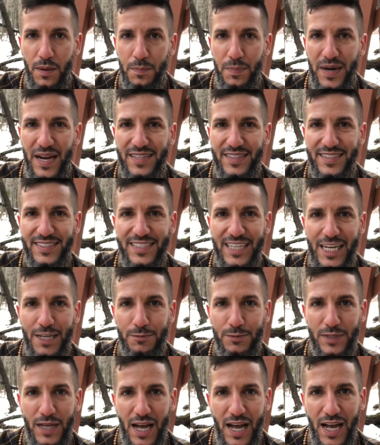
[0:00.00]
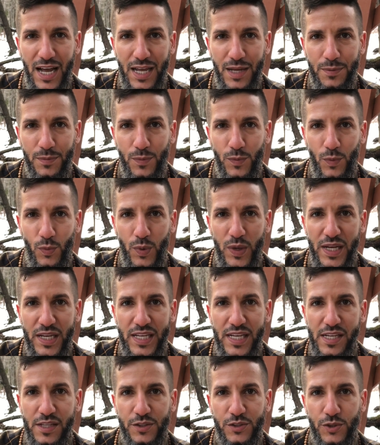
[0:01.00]
But at the same time, we
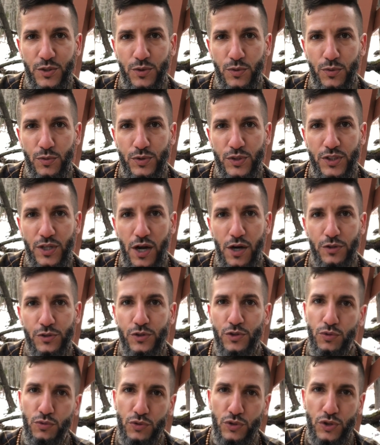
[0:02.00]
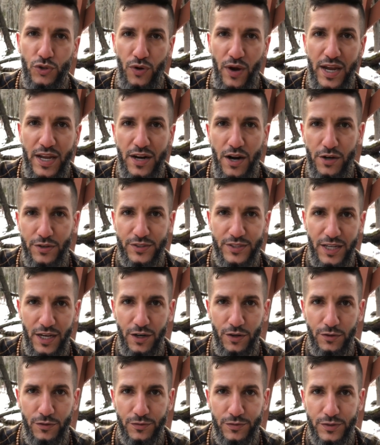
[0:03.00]
need to start to train
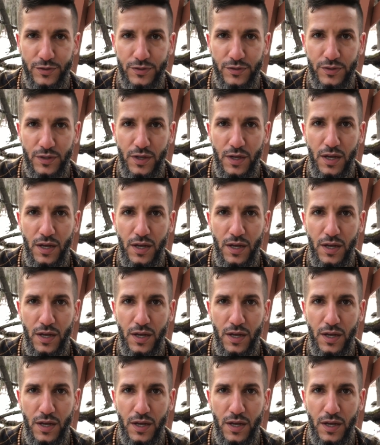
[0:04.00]
ourselves,